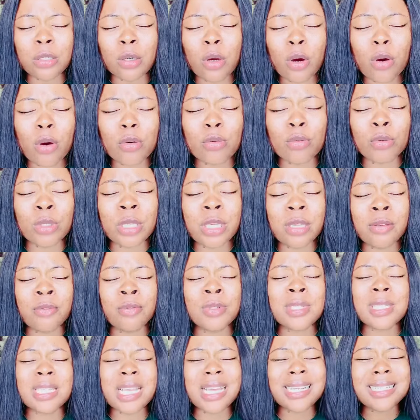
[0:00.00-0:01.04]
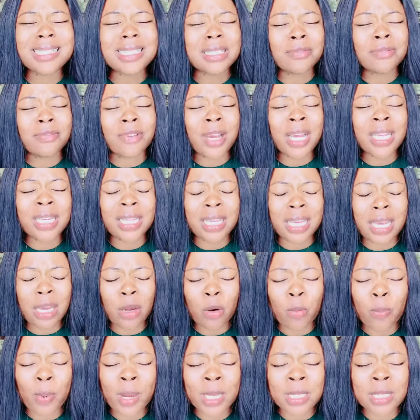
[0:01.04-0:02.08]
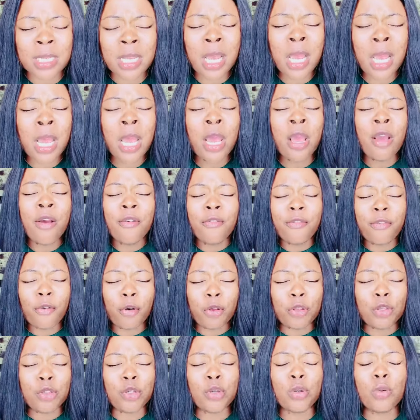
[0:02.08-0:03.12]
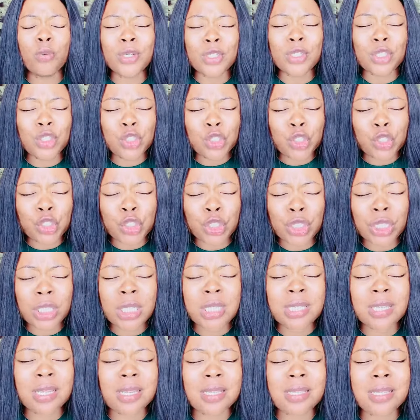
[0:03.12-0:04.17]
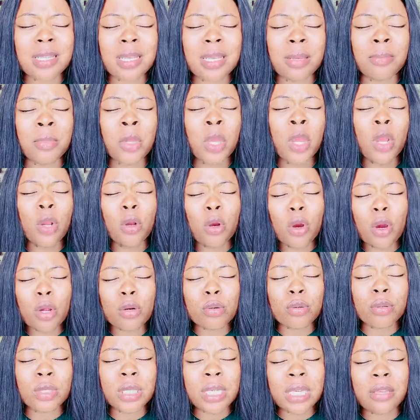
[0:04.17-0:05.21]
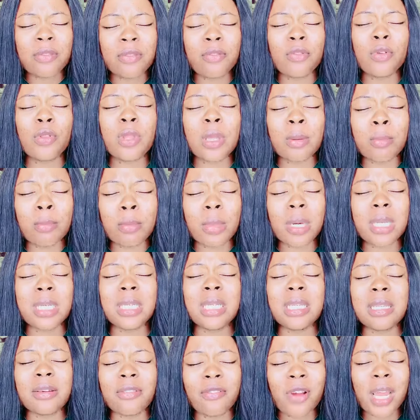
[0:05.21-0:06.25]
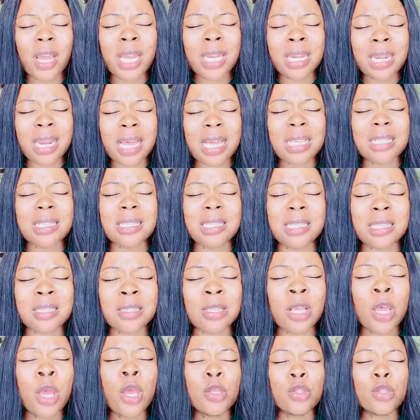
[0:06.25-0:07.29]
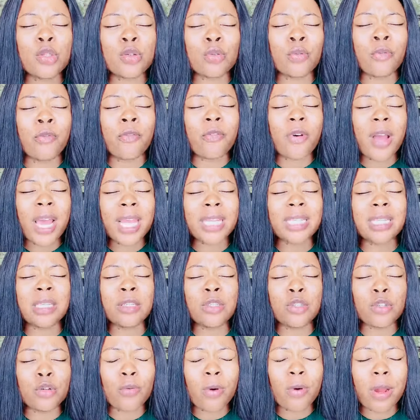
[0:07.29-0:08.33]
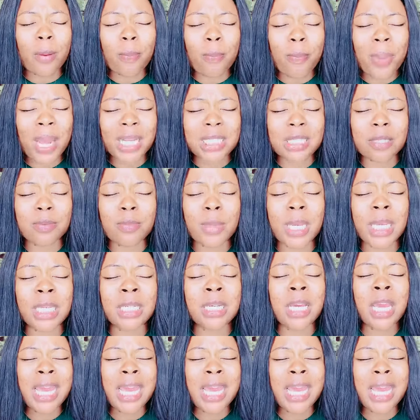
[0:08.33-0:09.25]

God will send divine helpers for you in Jesus' name. God will give you the money, the finances to find a new apartment